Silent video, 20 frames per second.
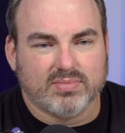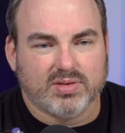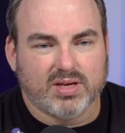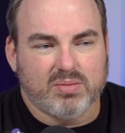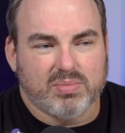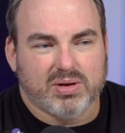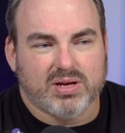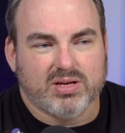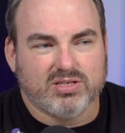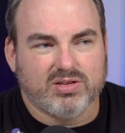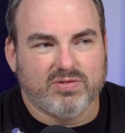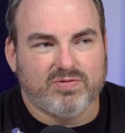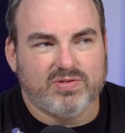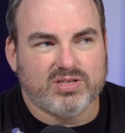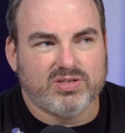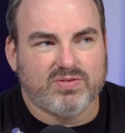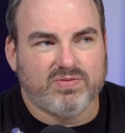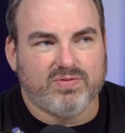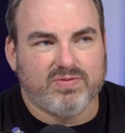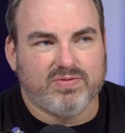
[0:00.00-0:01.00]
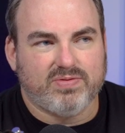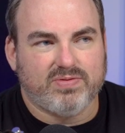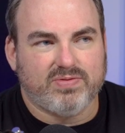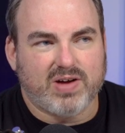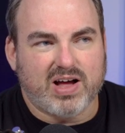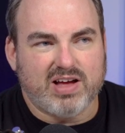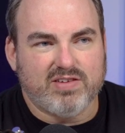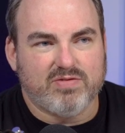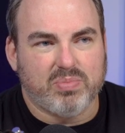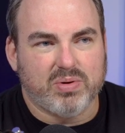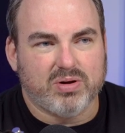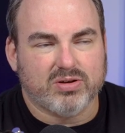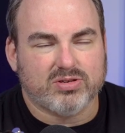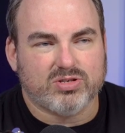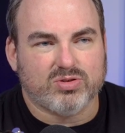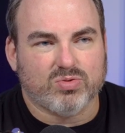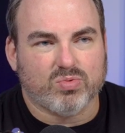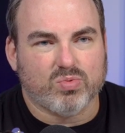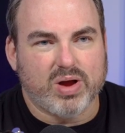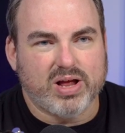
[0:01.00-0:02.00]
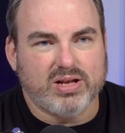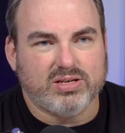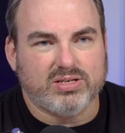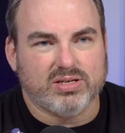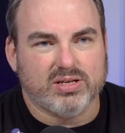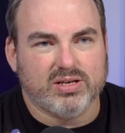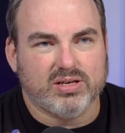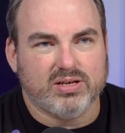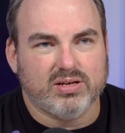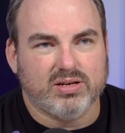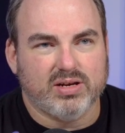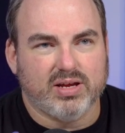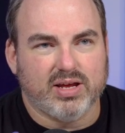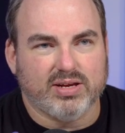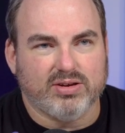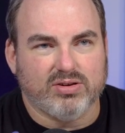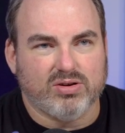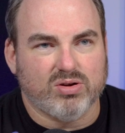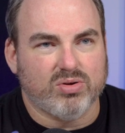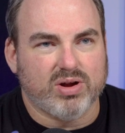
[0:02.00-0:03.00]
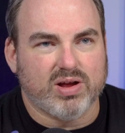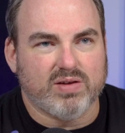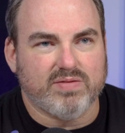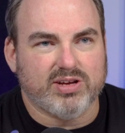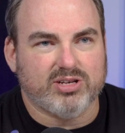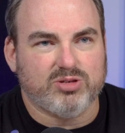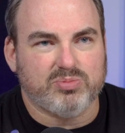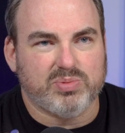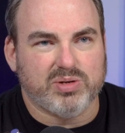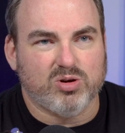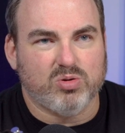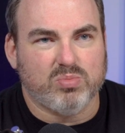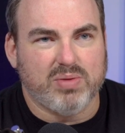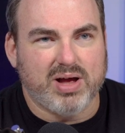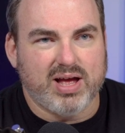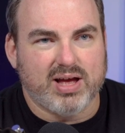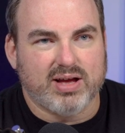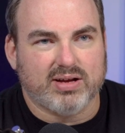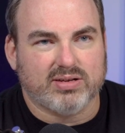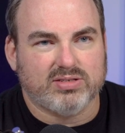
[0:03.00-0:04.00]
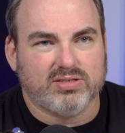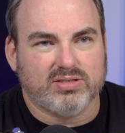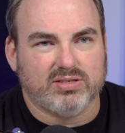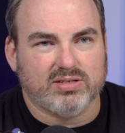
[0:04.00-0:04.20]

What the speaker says: Yeah, because if it's $5 to rent it and you don't have HBO Max.